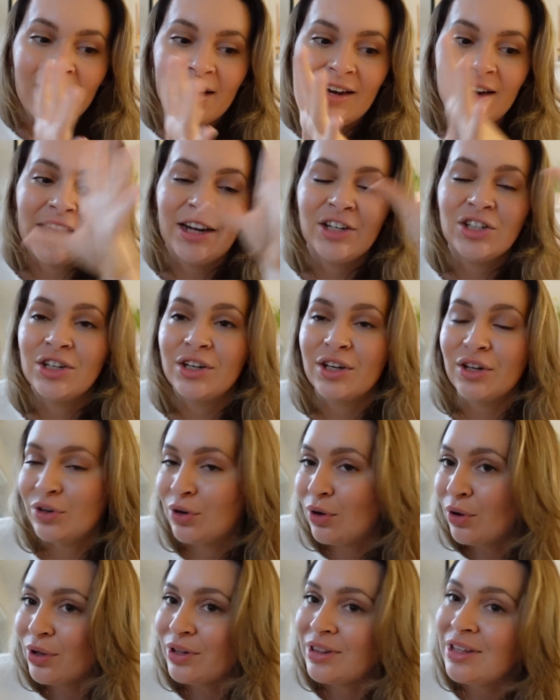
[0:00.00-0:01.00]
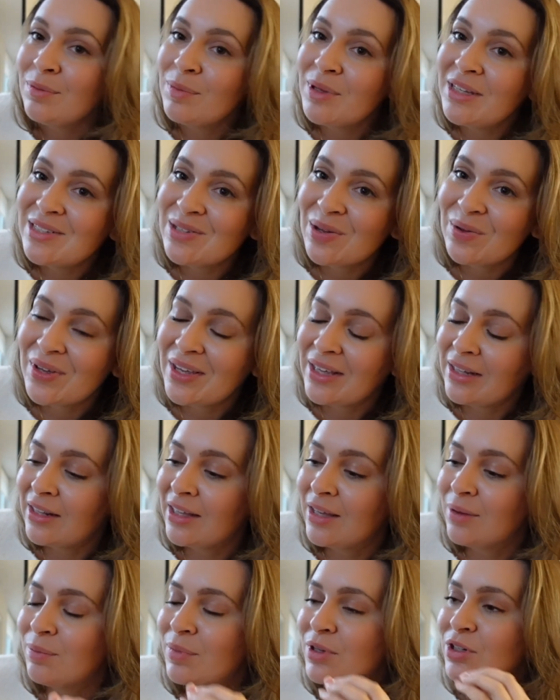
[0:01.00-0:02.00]
nature can not only be so
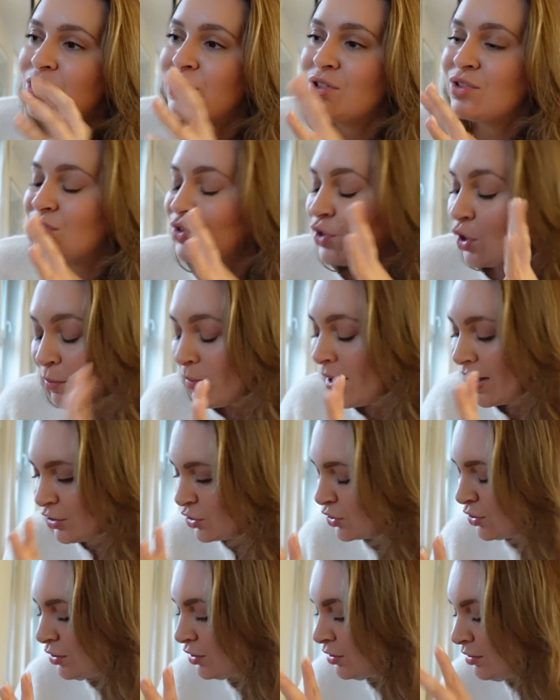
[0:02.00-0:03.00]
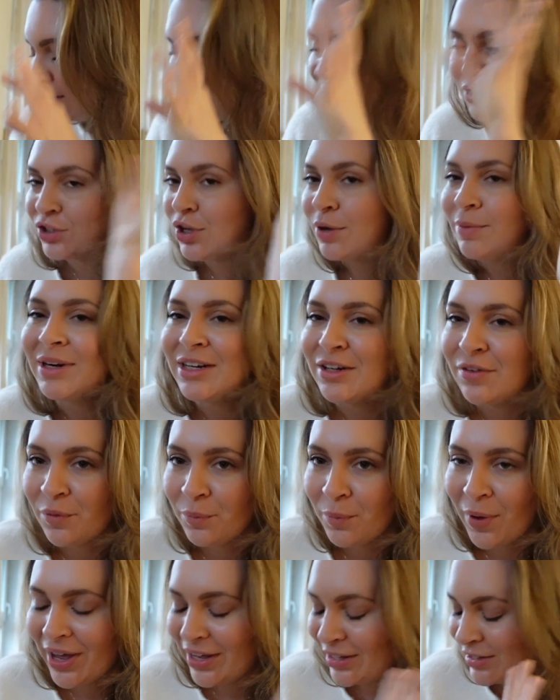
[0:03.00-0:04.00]
healing, but just so magical in so many
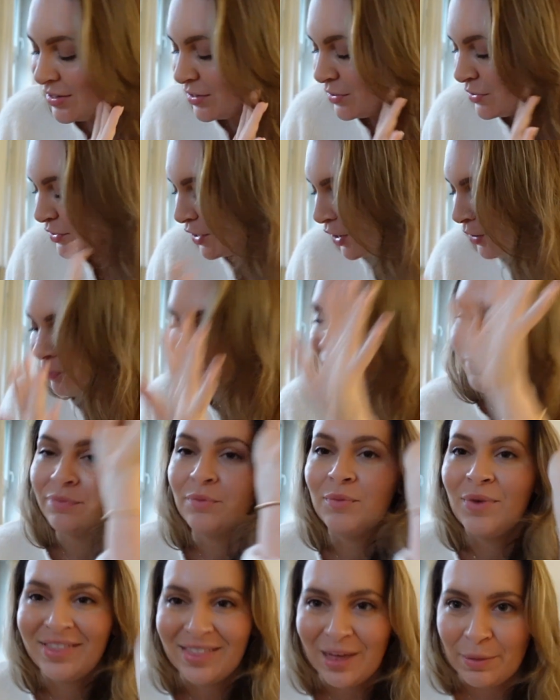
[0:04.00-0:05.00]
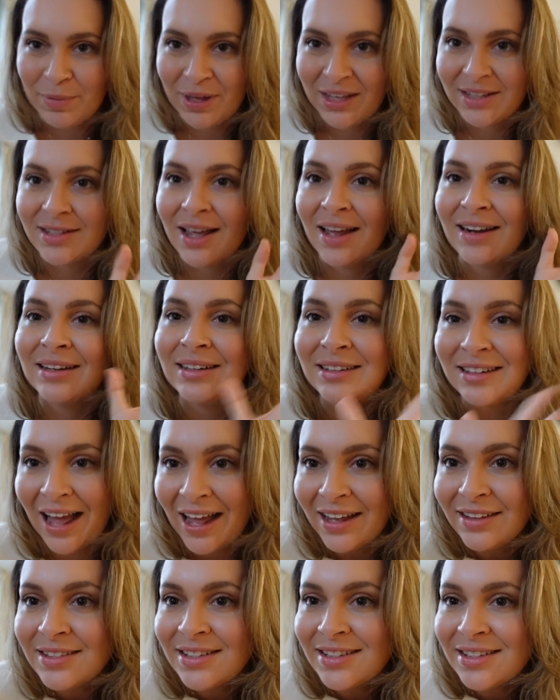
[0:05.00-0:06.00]
different ways. So with that being said,
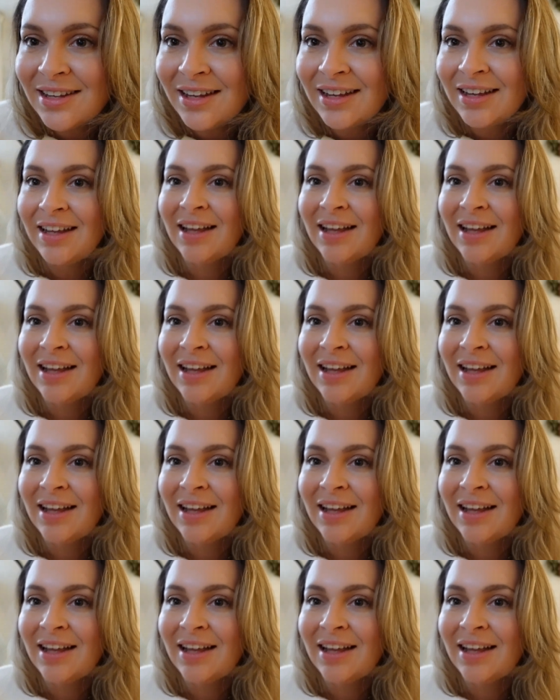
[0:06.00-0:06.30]
let's